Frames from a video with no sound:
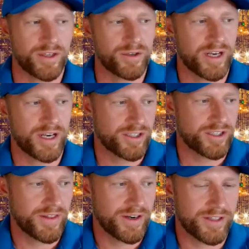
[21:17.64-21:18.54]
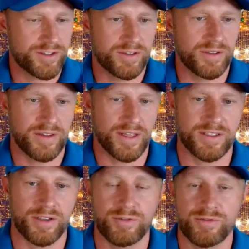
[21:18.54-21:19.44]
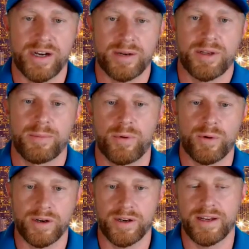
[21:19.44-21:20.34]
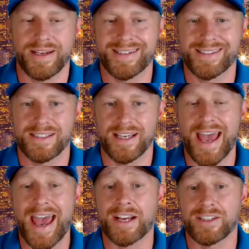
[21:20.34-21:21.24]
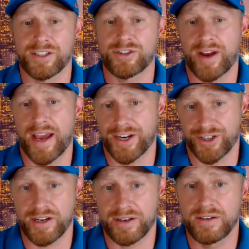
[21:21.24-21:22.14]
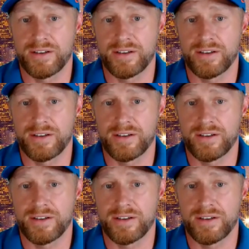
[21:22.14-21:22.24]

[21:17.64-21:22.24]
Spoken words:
thing you touched on there that's incredibly important is exit strategy.